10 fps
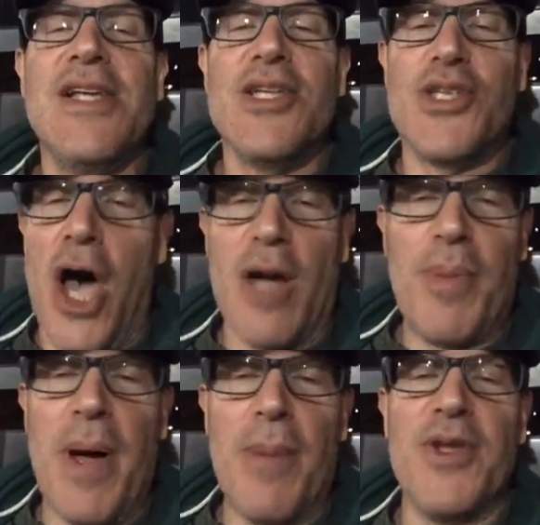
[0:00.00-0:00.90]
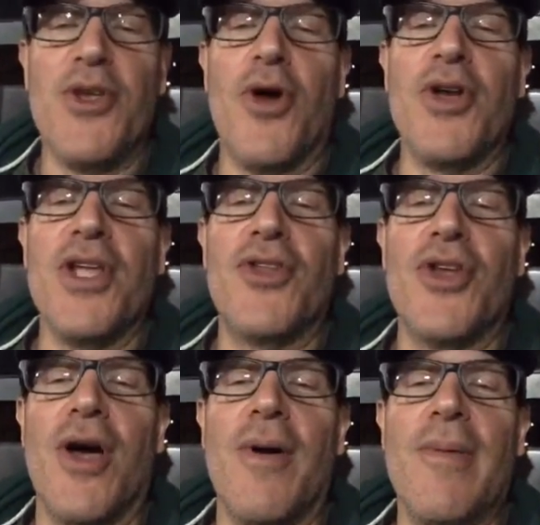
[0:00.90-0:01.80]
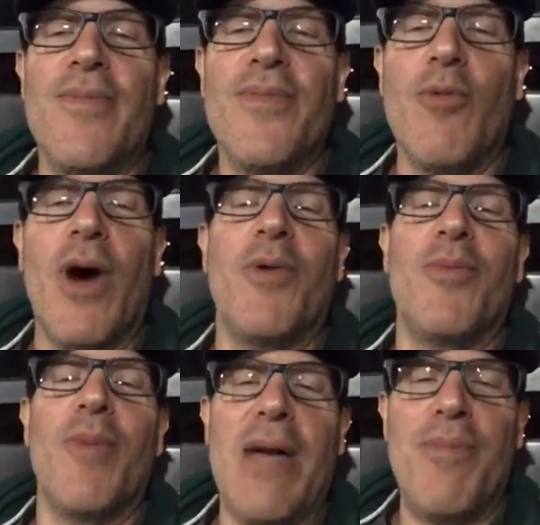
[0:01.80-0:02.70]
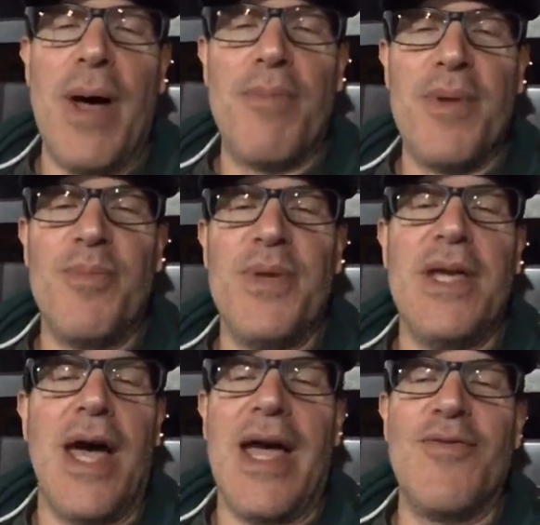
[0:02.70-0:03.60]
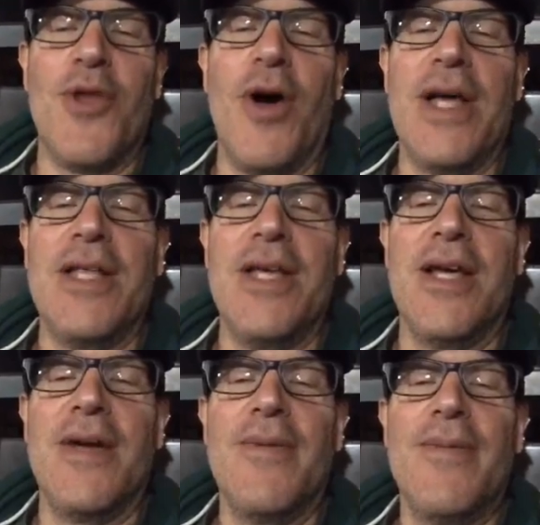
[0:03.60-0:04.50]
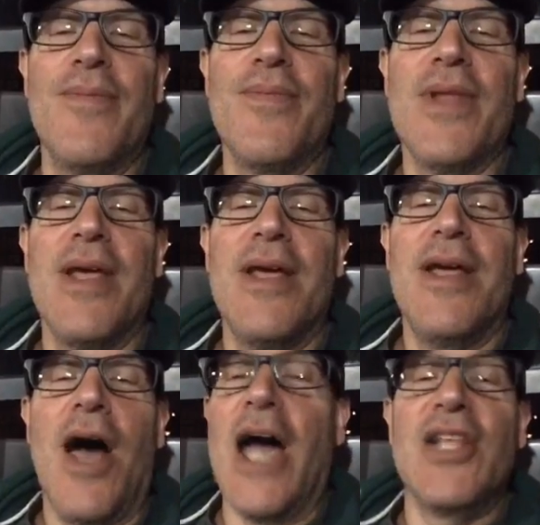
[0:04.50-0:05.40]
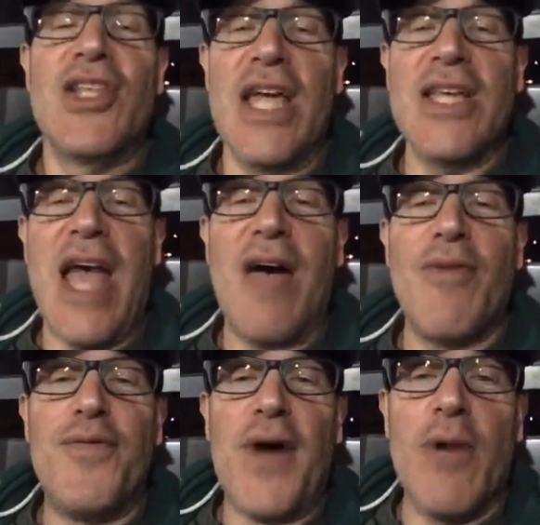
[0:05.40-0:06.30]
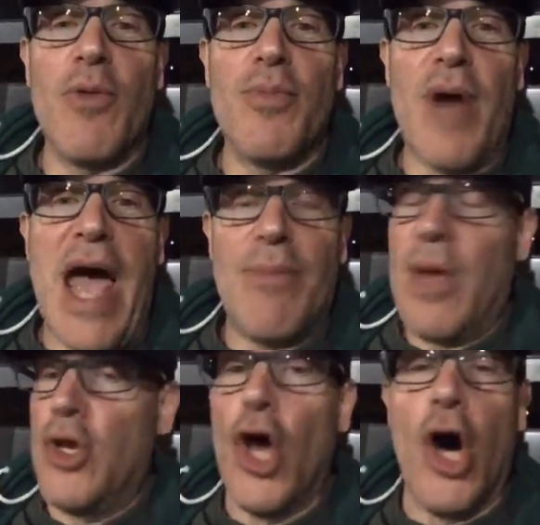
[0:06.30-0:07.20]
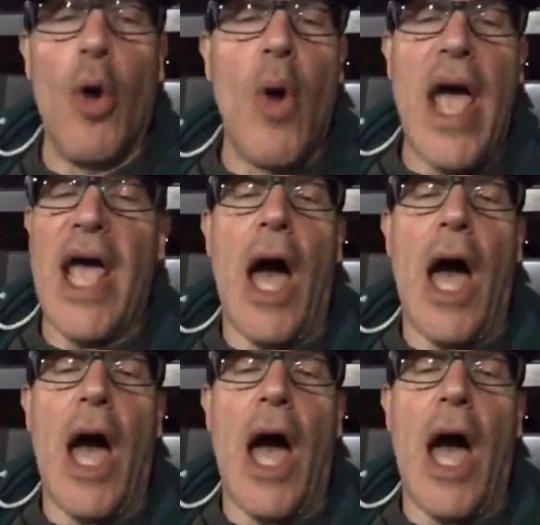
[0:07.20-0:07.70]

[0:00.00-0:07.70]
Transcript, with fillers: Sock puppet, you don't need to know. What would my puppet be? I have no idea. I didn't have a fight with Bradman. No way.